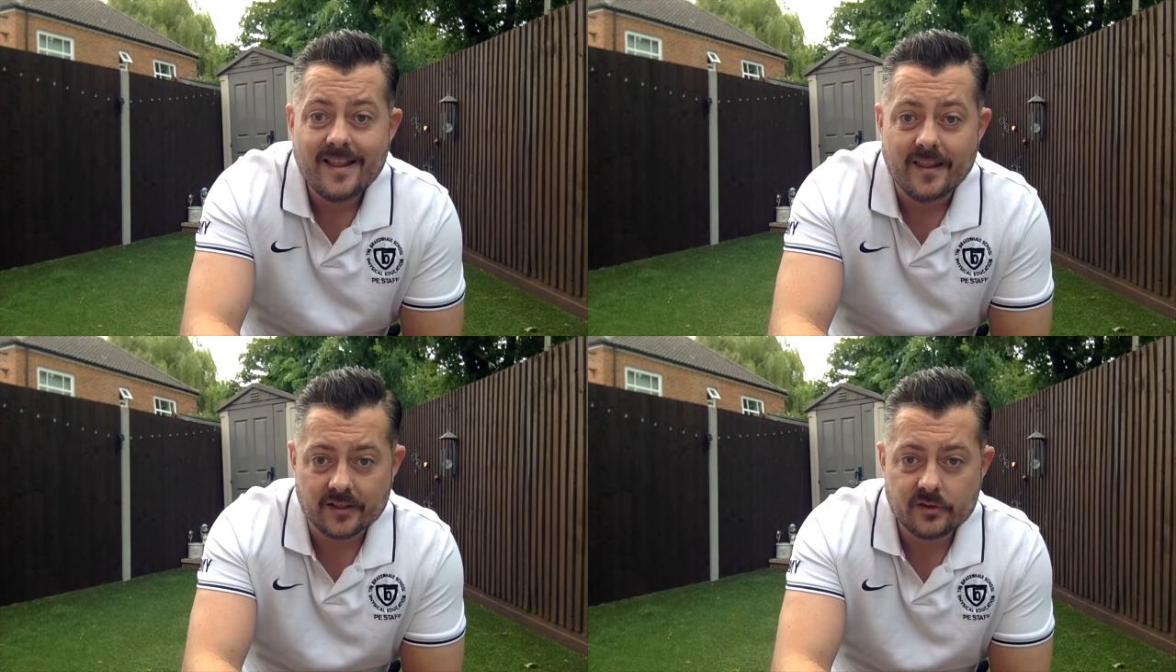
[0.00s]

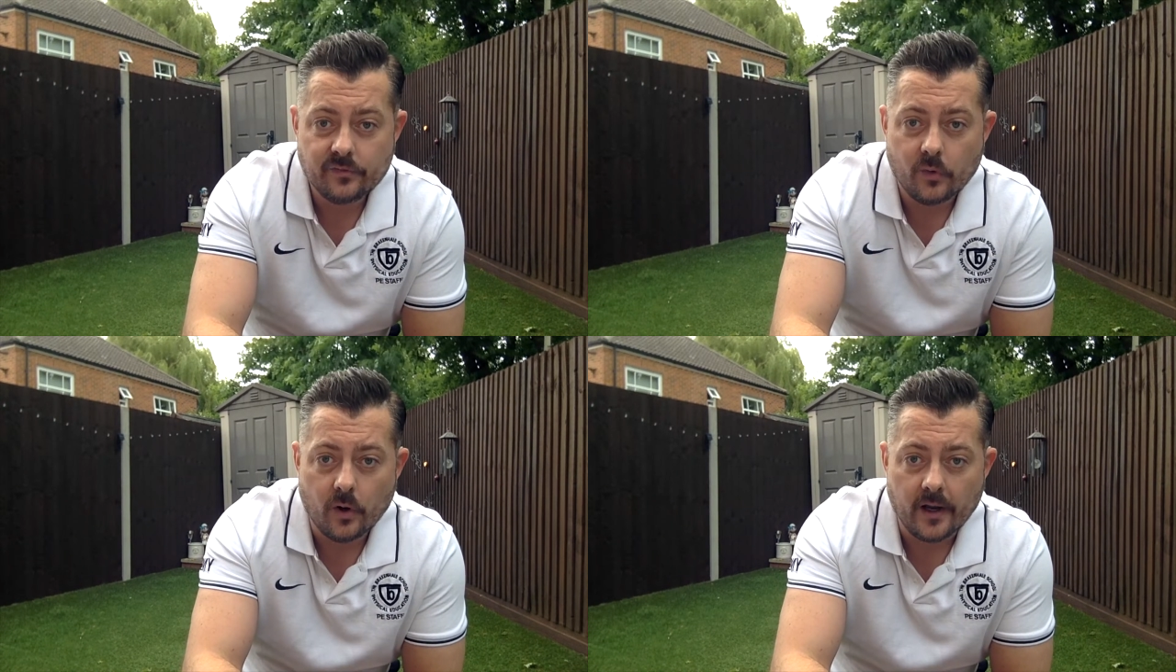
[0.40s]
that's the
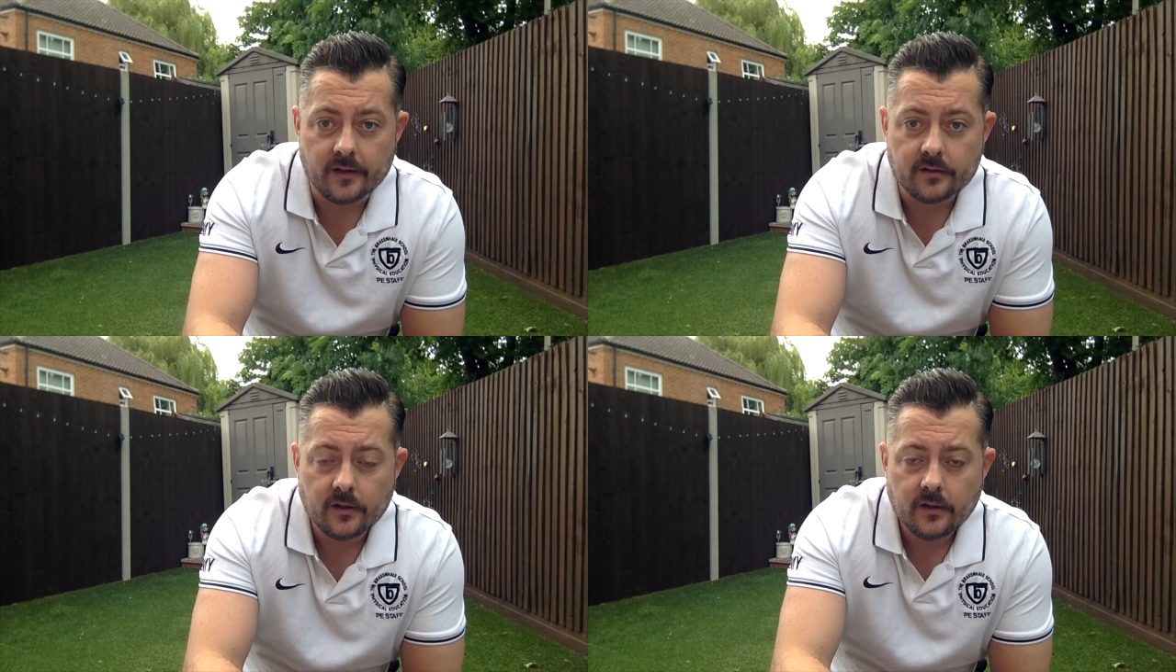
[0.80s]

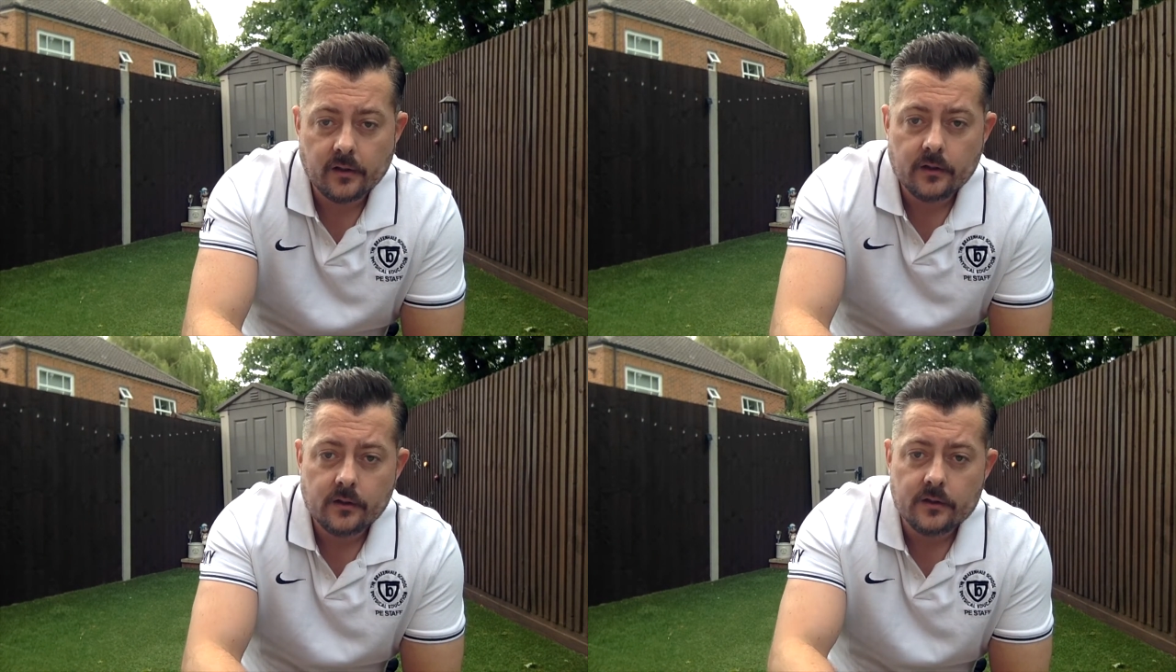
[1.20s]
forehand.
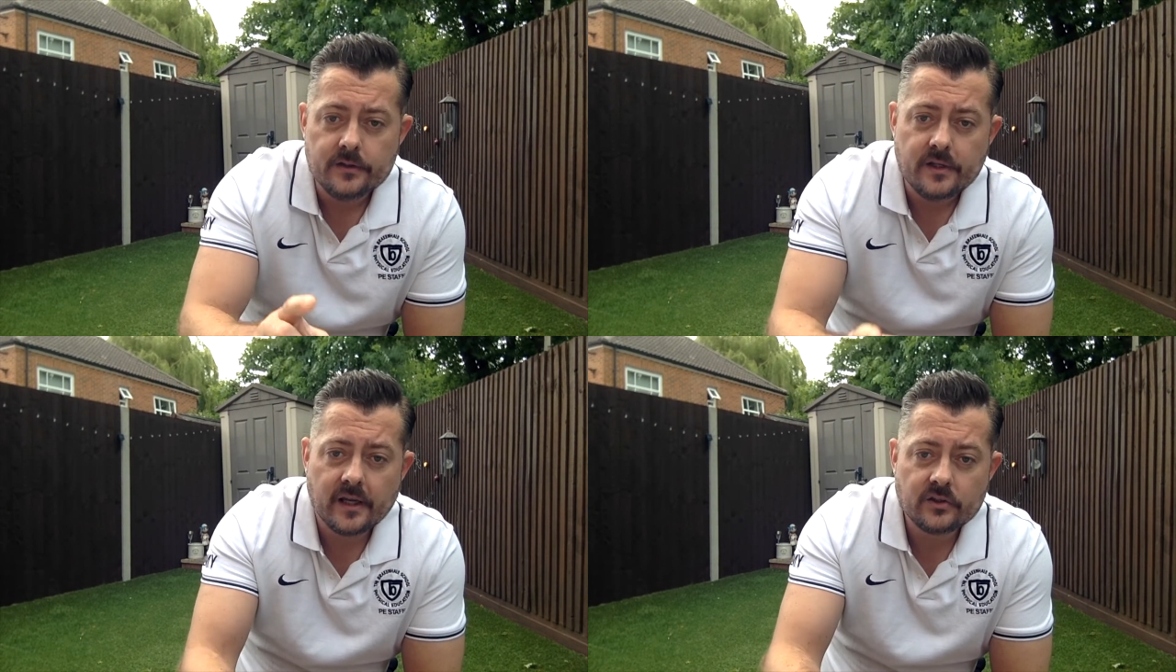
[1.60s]

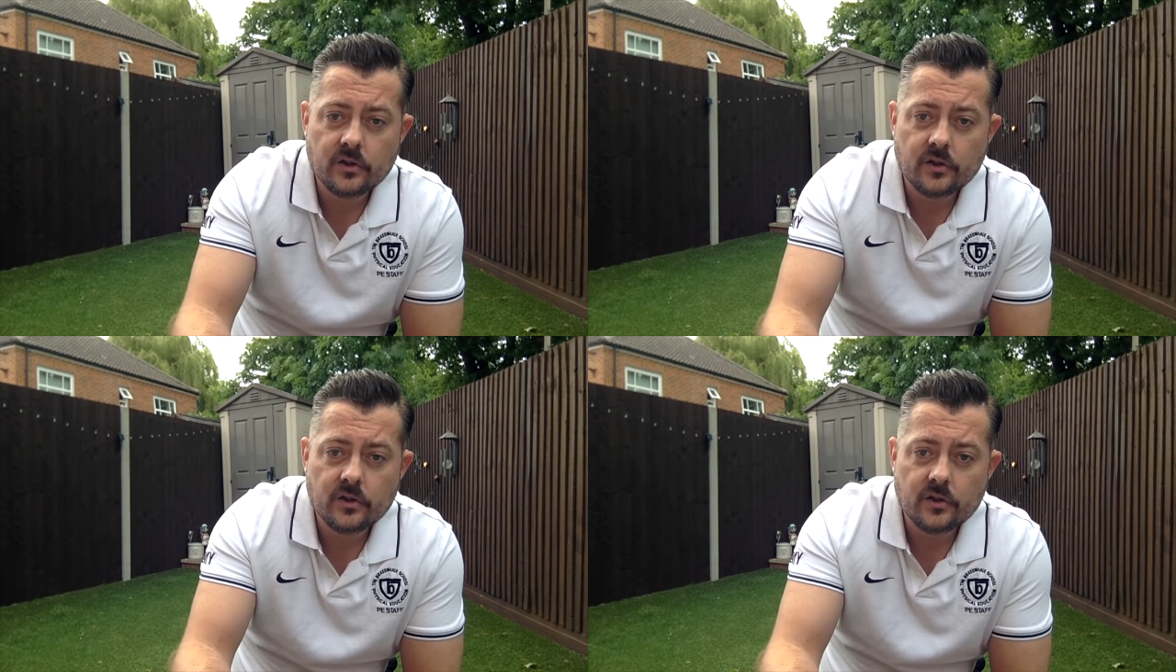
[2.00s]
Next,